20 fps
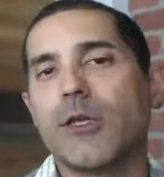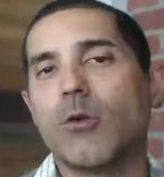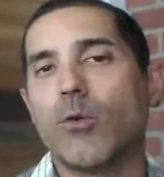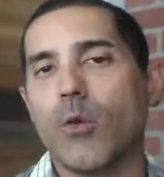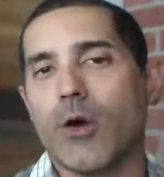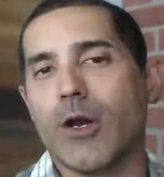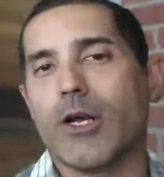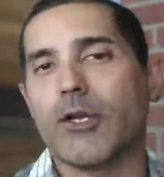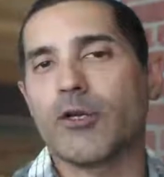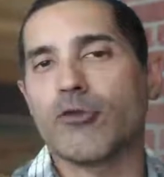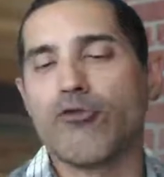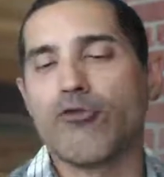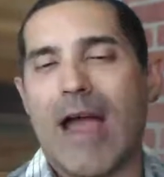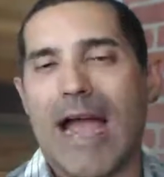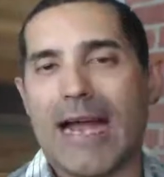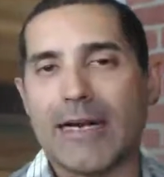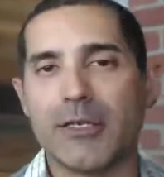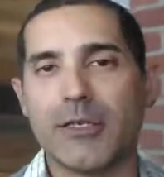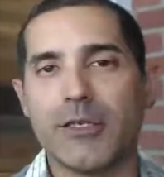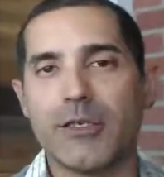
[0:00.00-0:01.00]
that you want to
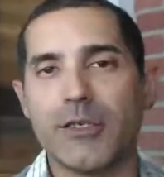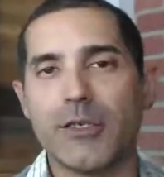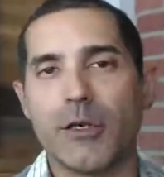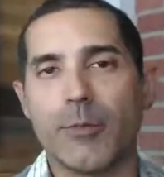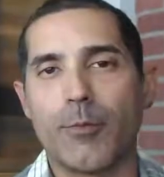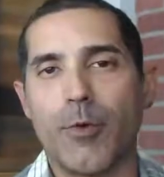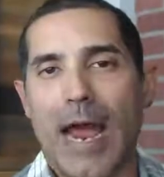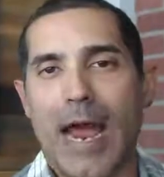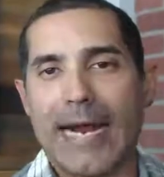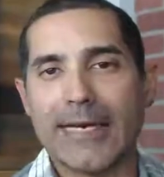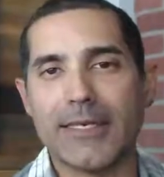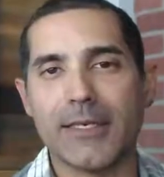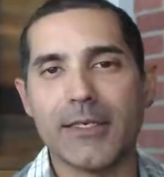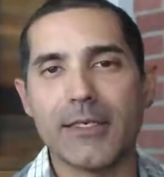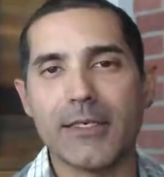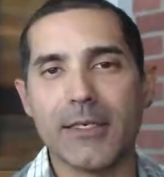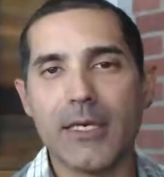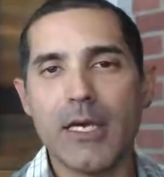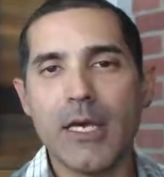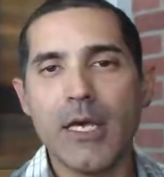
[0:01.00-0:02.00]
attract into your
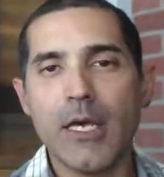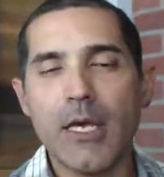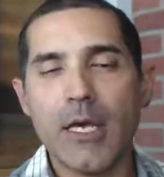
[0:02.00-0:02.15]
practice.